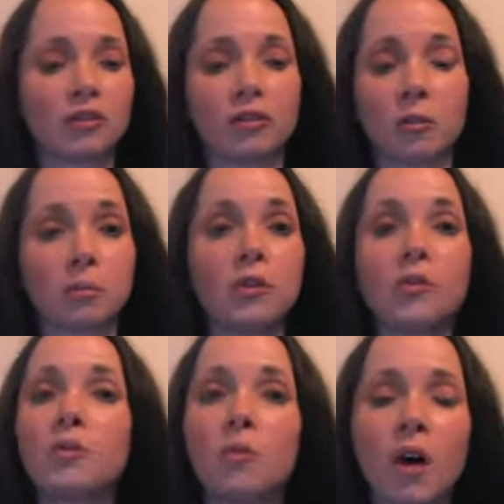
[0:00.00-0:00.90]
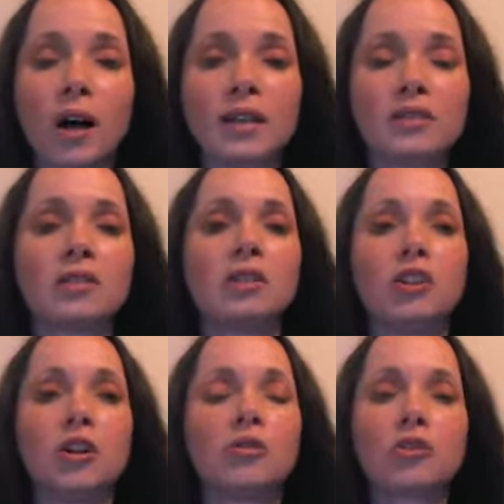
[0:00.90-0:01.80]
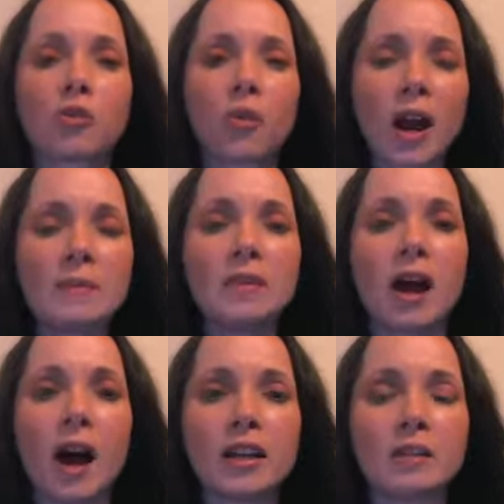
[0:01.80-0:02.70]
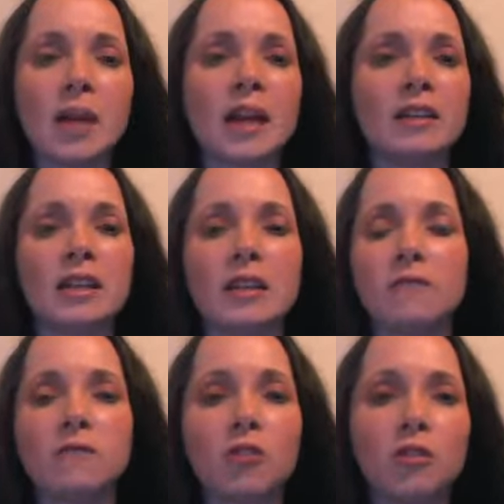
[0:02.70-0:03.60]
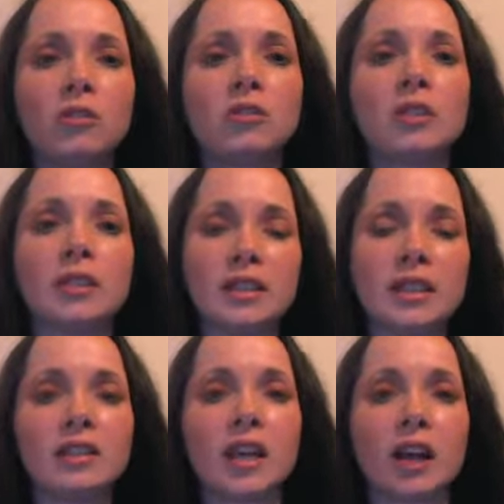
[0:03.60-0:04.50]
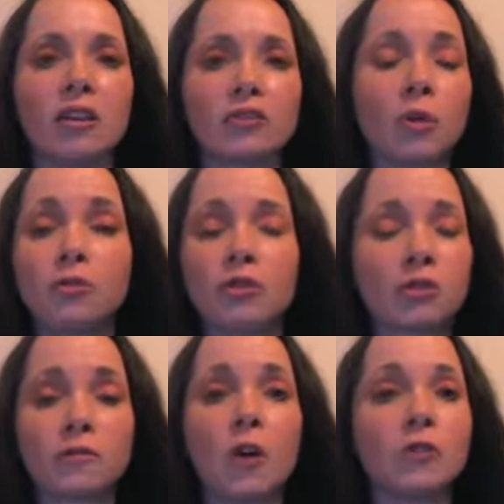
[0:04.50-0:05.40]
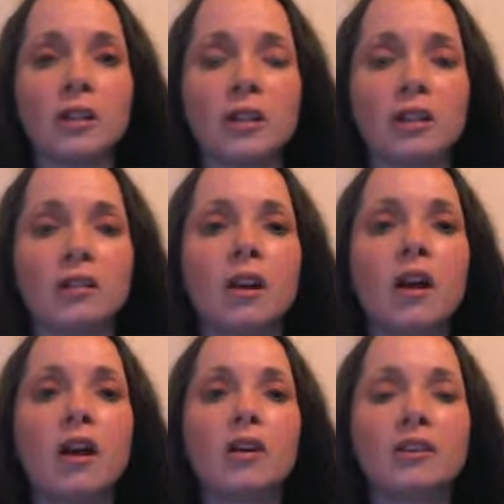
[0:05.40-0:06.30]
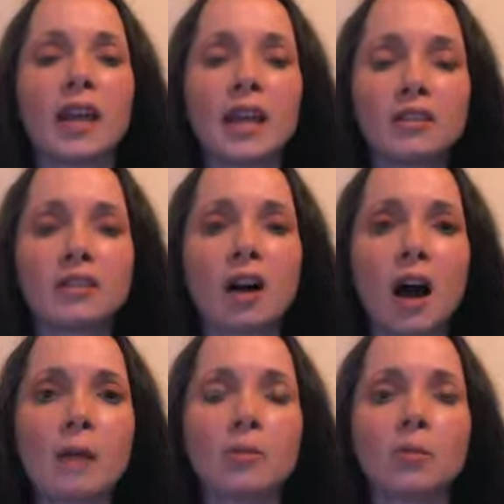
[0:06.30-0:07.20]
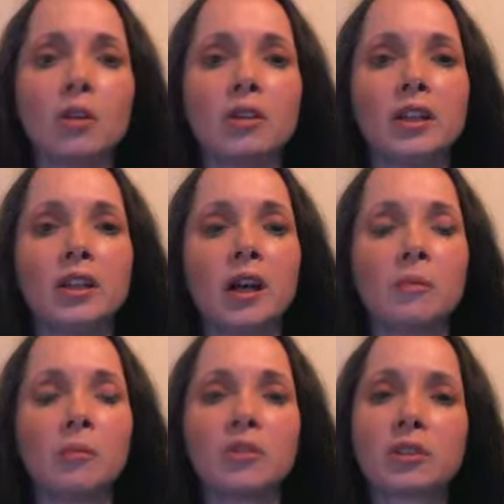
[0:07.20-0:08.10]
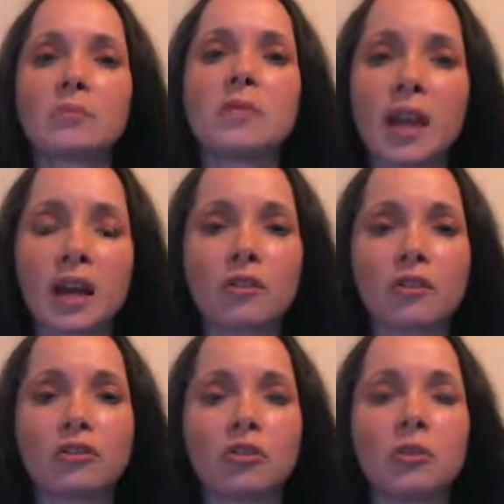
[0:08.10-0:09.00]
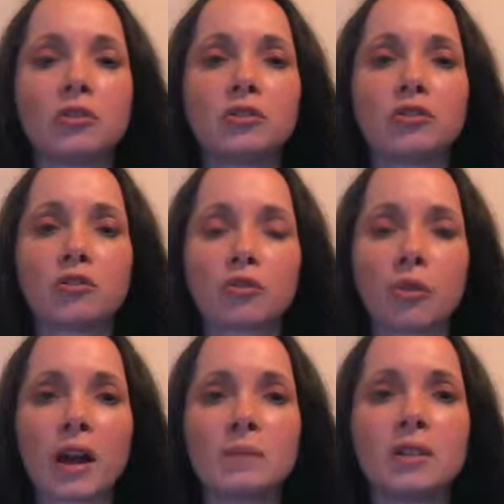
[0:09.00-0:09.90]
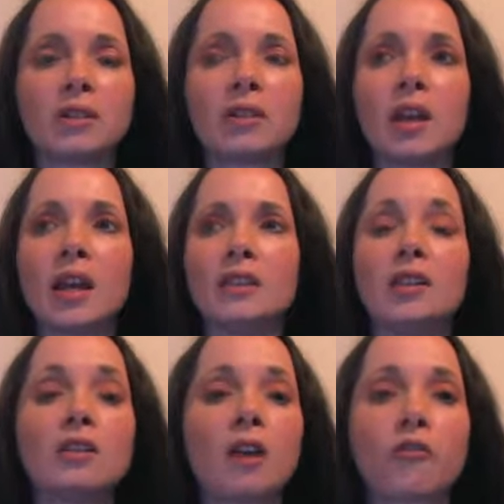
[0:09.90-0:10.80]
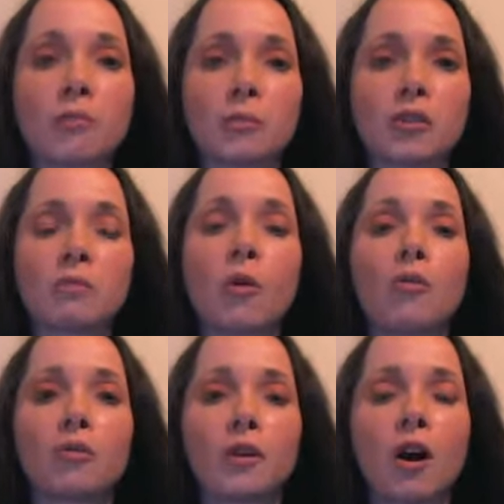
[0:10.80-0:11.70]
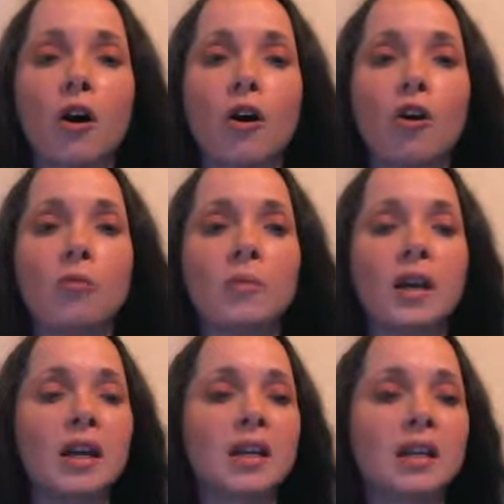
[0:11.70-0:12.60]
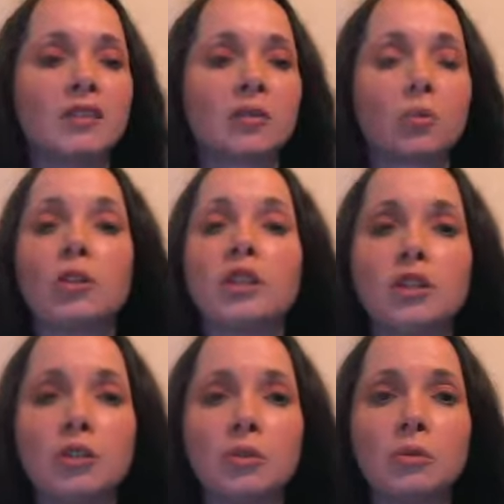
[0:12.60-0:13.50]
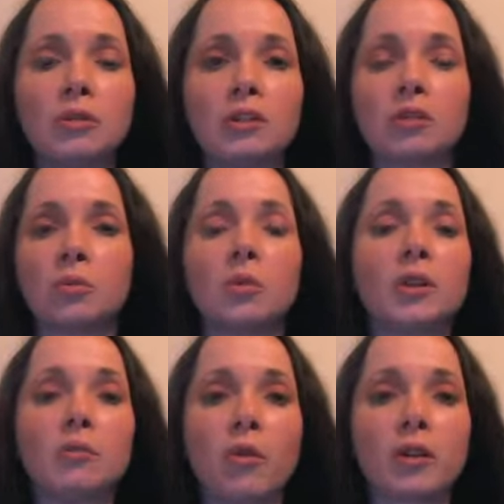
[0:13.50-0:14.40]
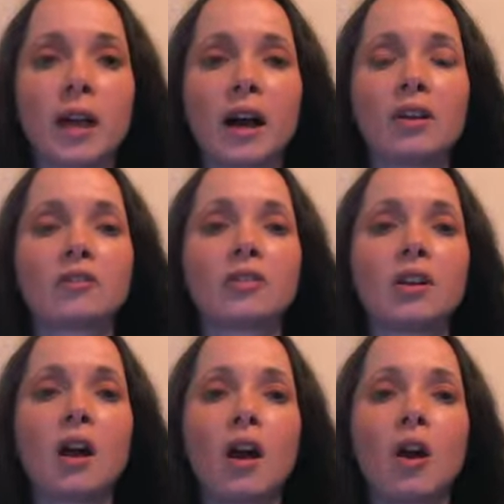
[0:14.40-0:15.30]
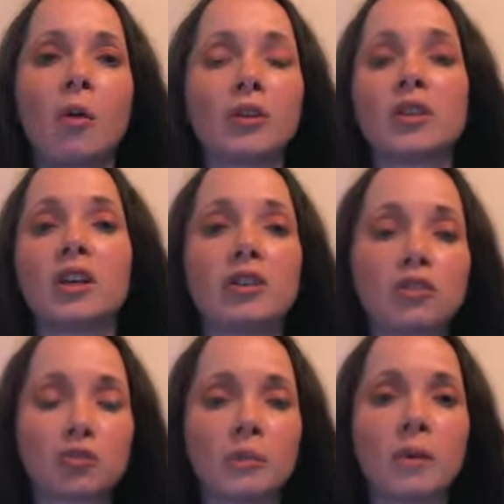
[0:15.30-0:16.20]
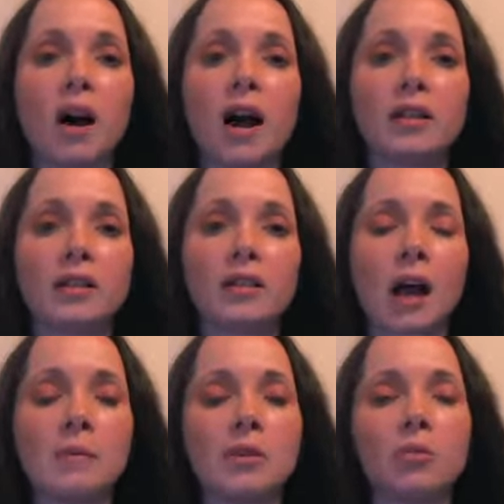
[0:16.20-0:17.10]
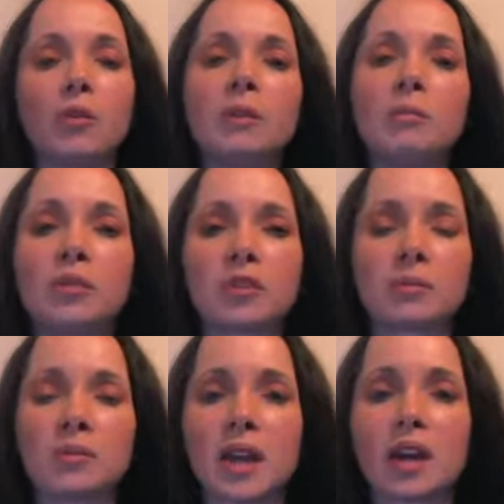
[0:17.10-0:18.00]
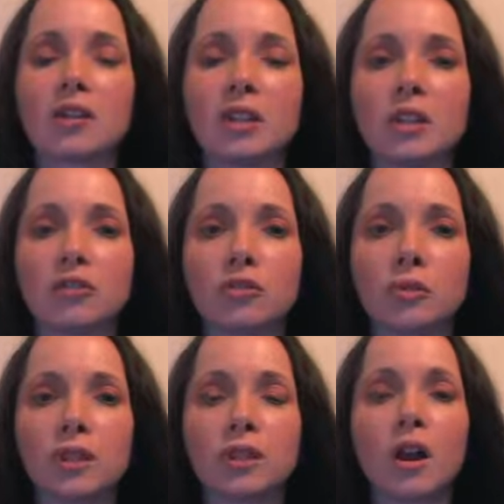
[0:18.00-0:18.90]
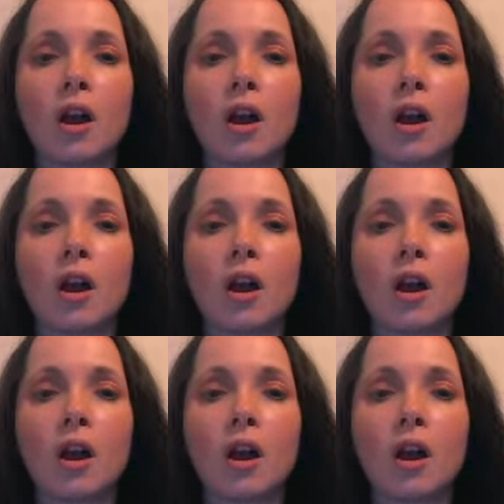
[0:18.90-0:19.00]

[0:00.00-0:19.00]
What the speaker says: They're blue and white. Describe the item and in full detail. Don't just phone it in. Take the time to really put some care into it. Describe it. Did it come from a smoke-free home? Is it really used? Is it really worn out? What's the history behind it? I mean, really put some care into it.